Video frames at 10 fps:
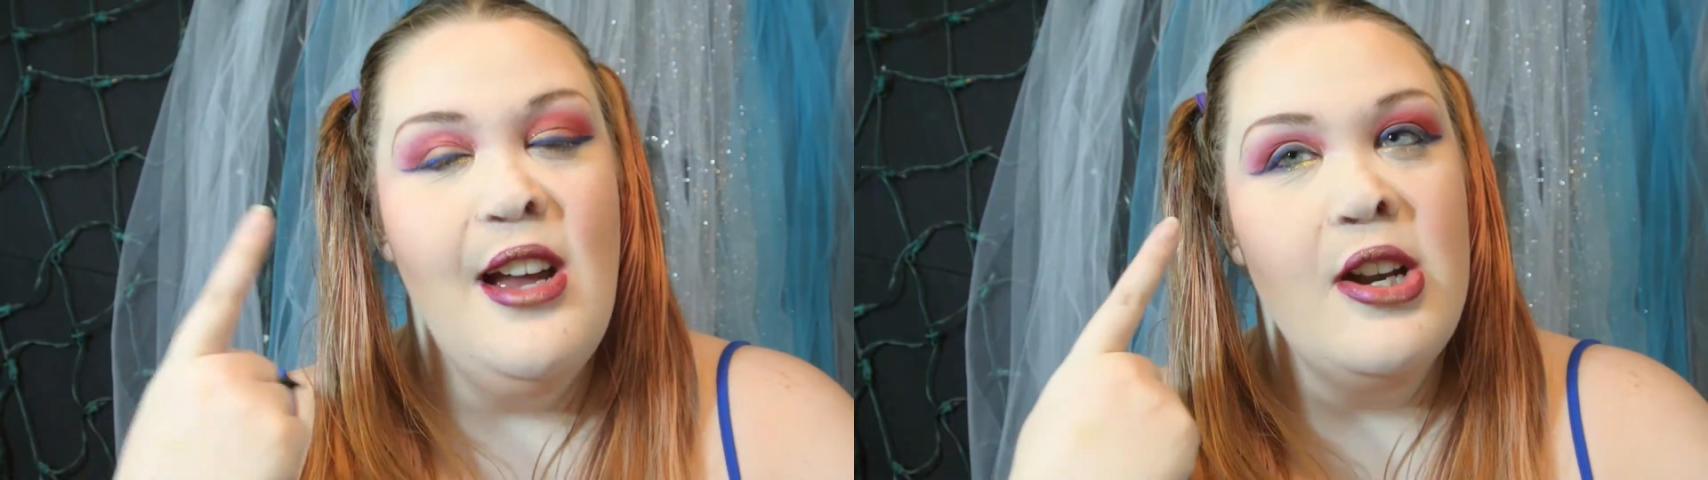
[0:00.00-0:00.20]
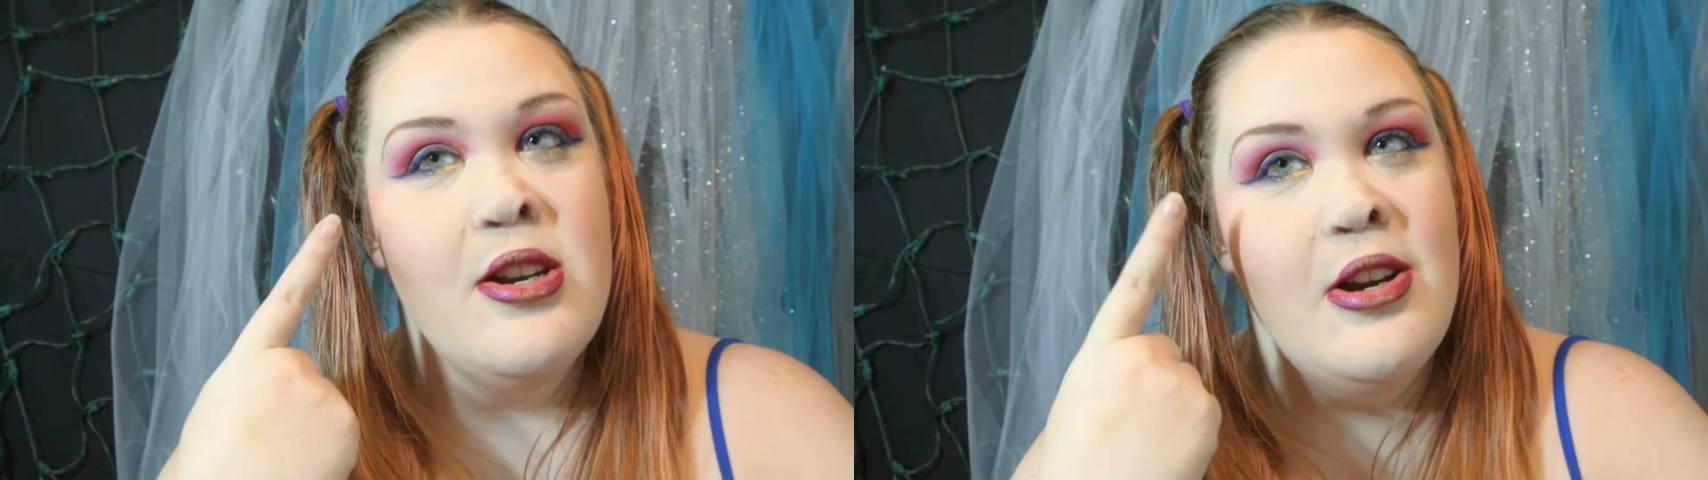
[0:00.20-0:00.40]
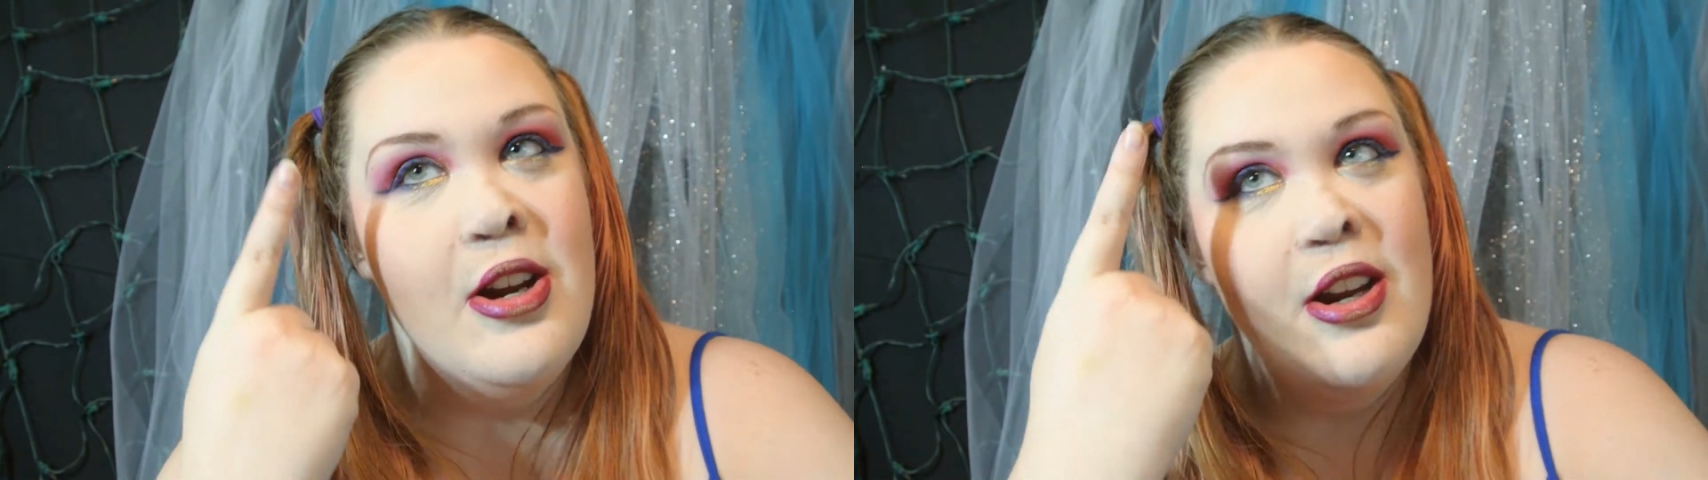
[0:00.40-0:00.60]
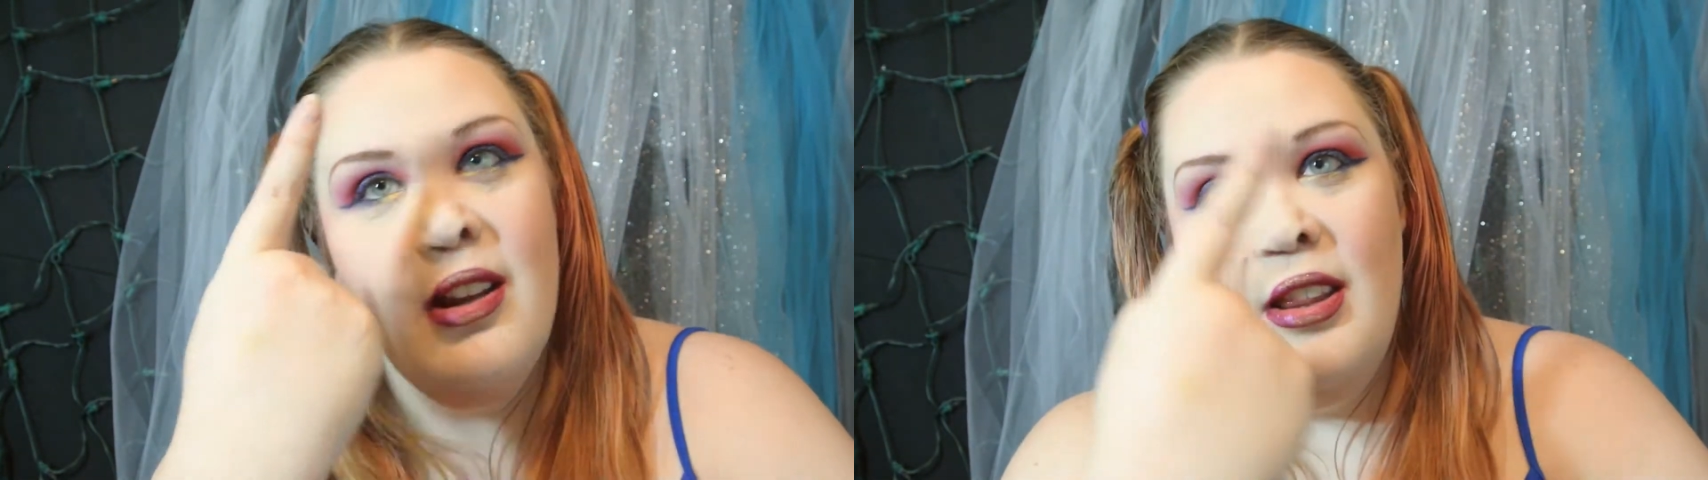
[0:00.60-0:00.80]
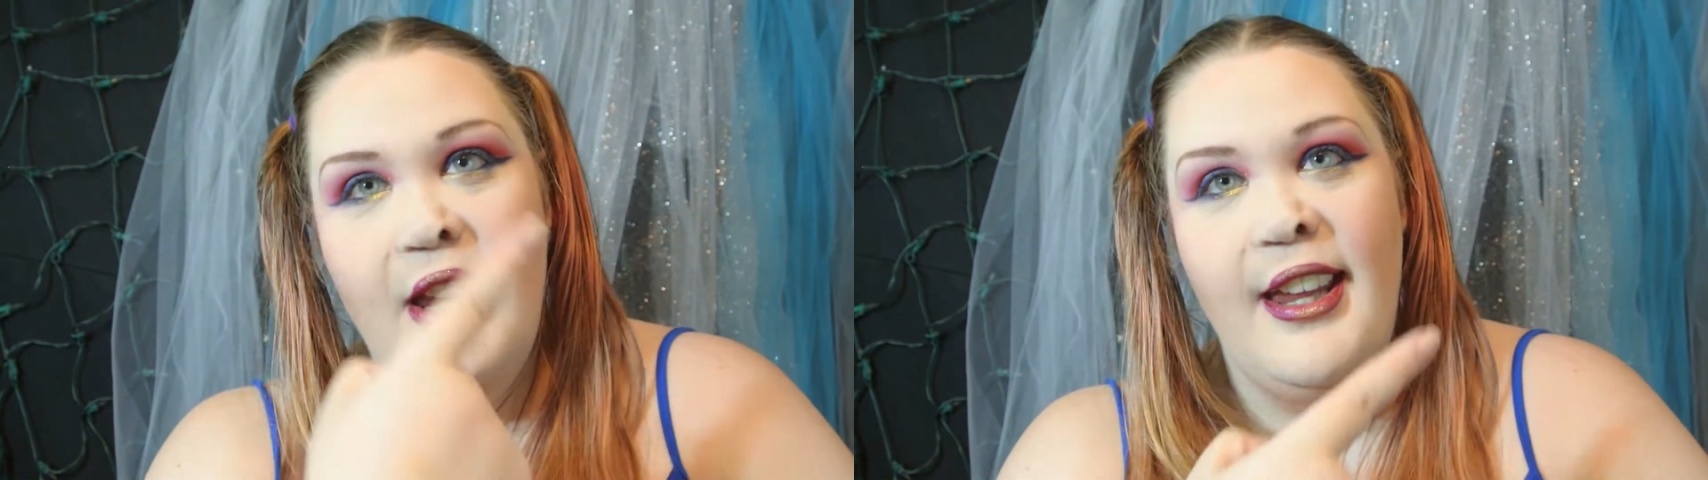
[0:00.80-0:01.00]
under
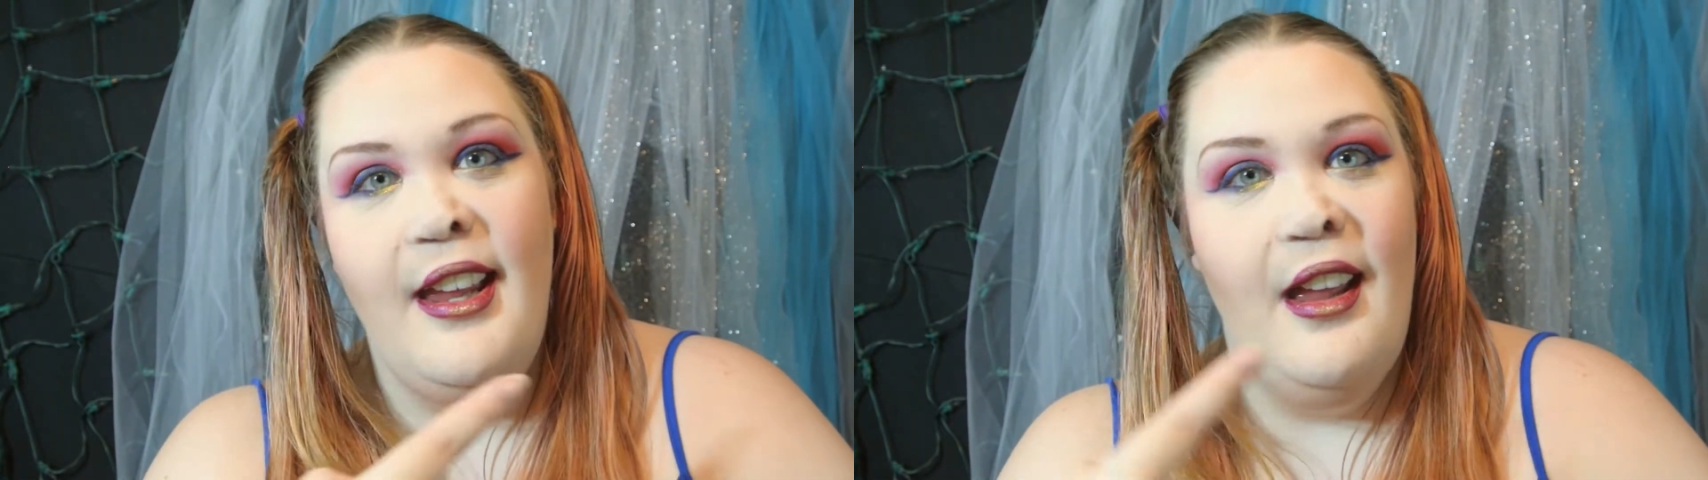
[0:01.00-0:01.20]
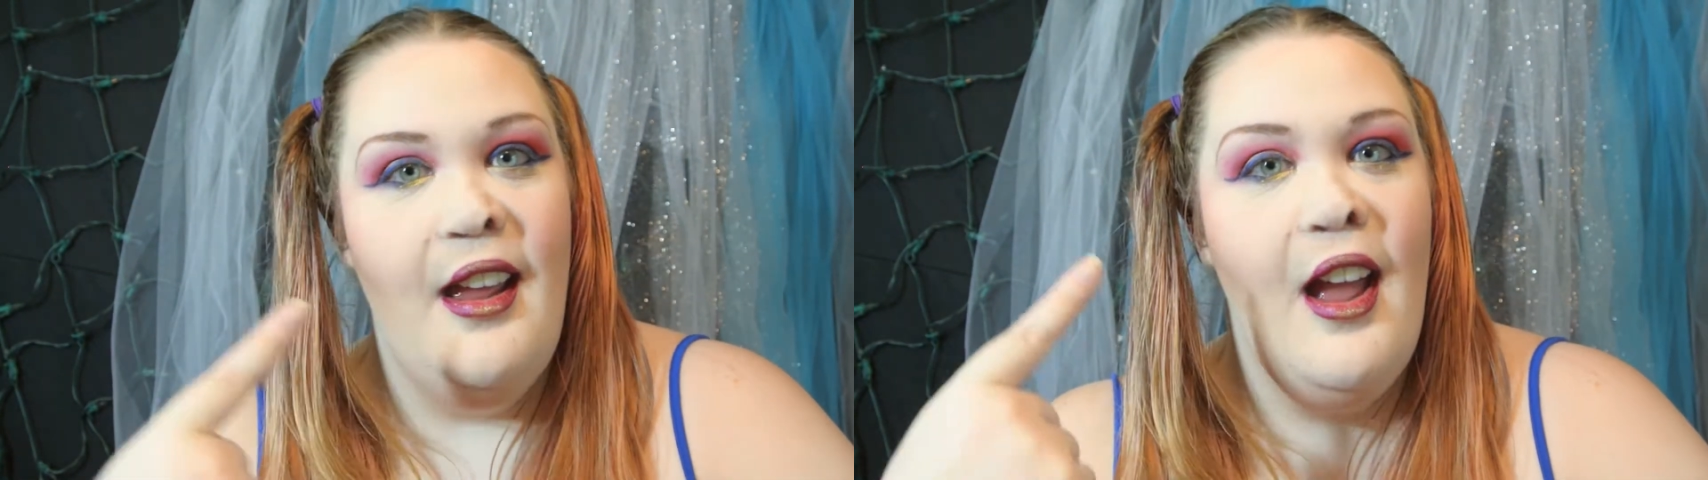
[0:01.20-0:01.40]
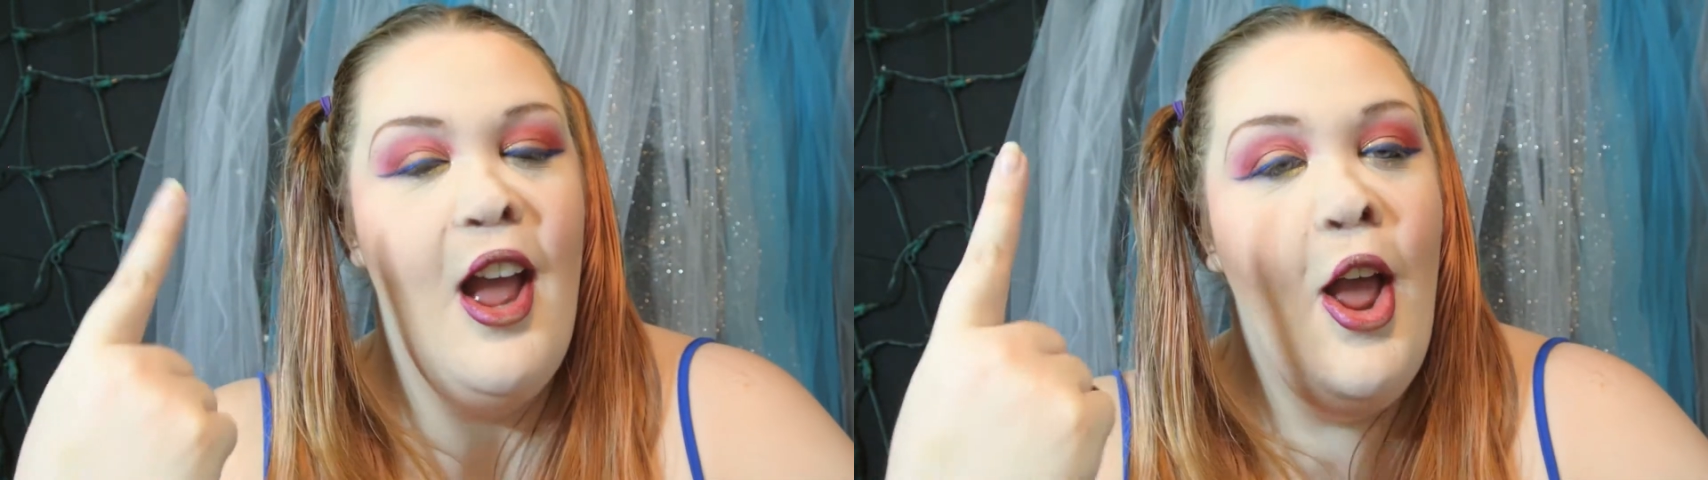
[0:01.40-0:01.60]
the